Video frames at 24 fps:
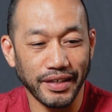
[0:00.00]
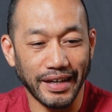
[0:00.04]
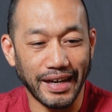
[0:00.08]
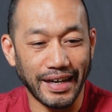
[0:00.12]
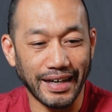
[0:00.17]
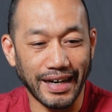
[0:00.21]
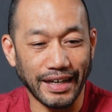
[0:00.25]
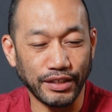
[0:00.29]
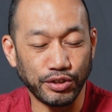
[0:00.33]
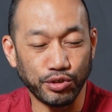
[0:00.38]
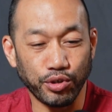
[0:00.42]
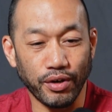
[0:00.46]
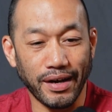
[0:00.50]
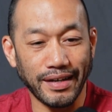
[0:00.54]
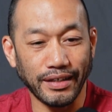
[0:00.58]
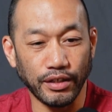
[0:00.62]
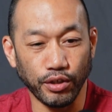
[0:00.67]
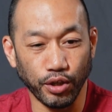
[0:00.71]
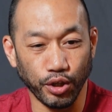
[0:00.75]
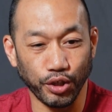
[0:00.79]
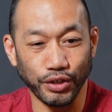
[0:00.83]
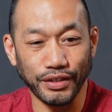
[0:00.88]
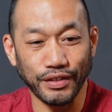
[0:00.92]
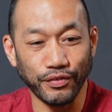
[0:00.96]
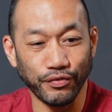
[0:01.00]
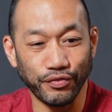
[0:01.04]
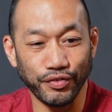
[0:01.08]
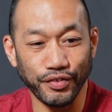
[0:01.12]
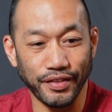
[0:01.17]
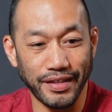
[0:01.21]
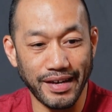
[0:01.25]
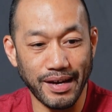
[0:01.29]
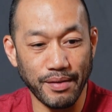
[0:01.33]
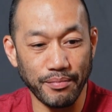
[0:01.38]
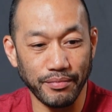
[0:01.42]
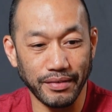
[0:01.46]
And I tried looking
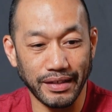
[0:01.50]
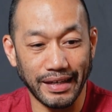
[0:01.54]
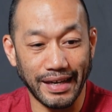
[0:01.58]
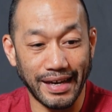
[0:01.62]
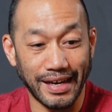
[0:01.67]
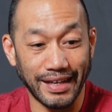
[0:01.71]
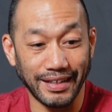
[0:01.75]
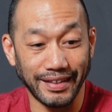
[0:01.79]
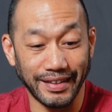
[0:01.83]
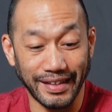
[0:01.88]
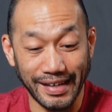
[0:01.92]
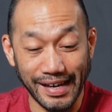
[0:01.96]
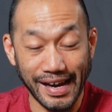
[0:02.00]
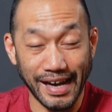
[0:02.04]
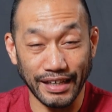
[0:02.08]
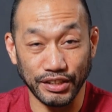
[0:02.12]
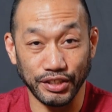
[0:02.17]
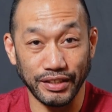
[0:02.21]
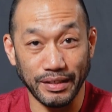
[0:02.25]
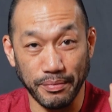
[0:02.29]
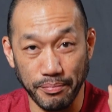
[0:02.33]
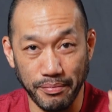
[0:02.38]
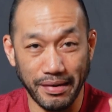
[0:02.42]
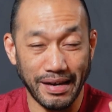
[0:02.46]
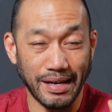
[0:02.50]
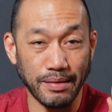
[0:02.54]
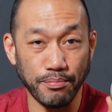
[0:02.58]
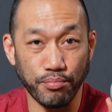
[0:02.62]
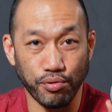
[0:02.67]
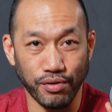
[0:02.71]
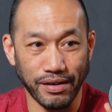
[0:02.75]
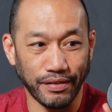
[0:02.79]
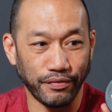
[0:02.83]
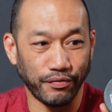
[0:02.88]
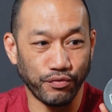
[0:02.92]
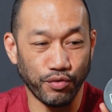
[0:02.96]
for them and they actually made
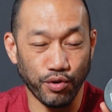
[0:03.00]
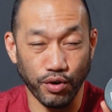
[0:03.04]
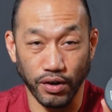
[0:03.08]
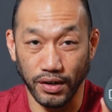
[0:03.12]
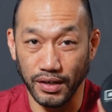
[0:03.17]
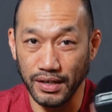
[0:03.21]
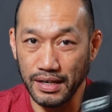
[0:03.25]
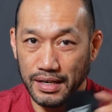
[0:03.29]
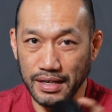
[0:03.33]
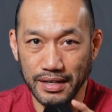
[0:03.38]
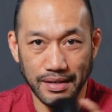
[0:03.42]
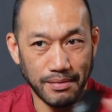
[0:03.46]
0.4,